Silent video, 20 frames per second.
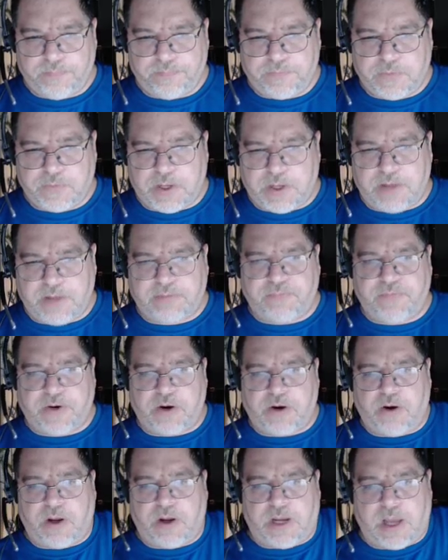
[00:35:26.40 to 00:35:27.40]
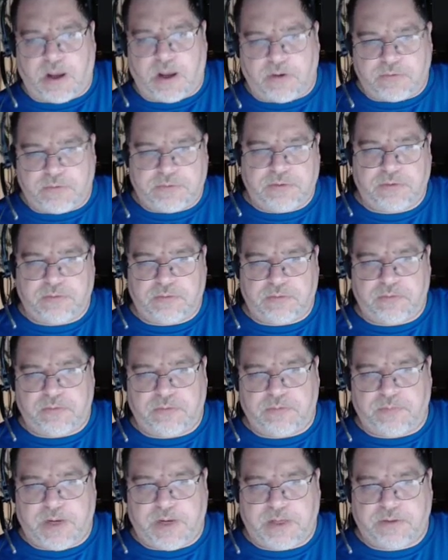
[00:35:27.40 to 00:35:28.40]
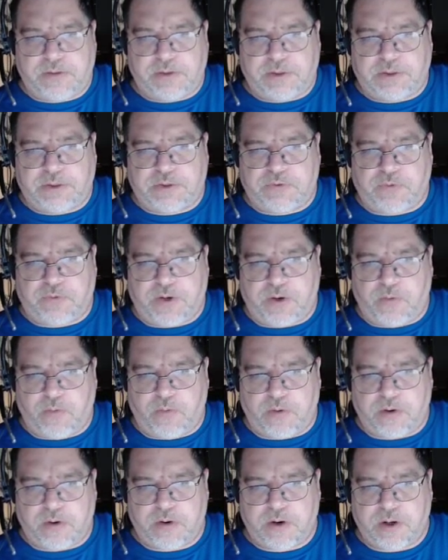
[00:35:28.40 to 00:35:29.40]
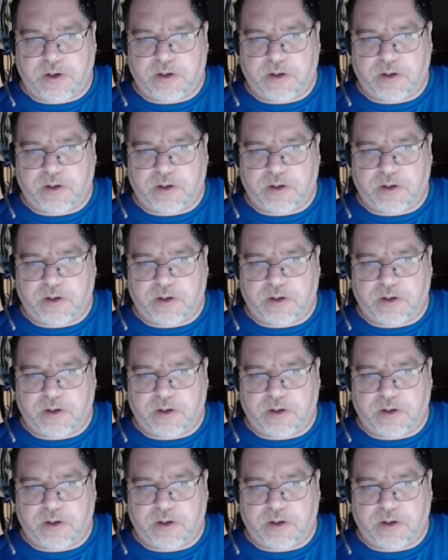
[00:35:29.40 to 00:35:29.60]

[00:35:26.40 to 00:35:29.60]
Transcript: have to figure out how to make the string work.